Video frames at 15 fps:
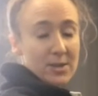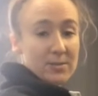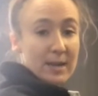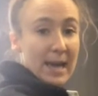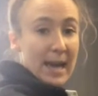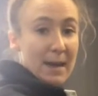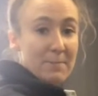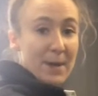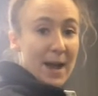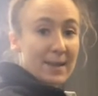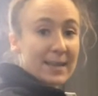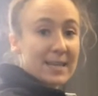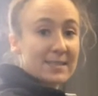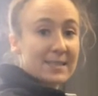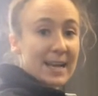Okay,
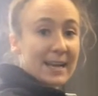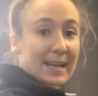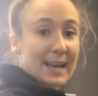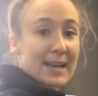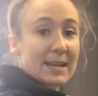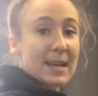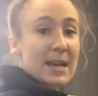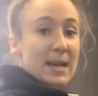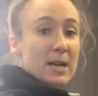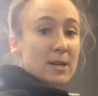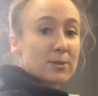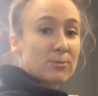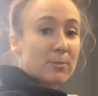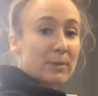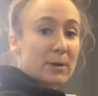ballet second
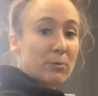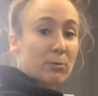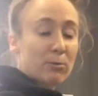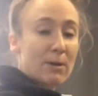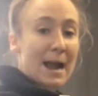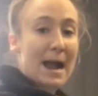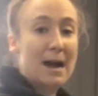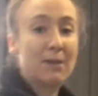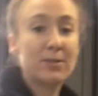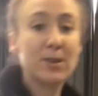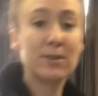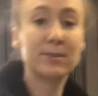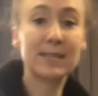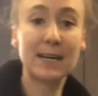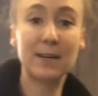is when we round
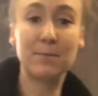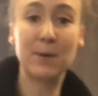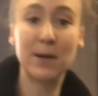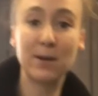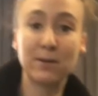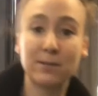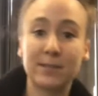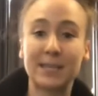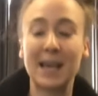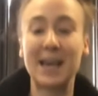those elbows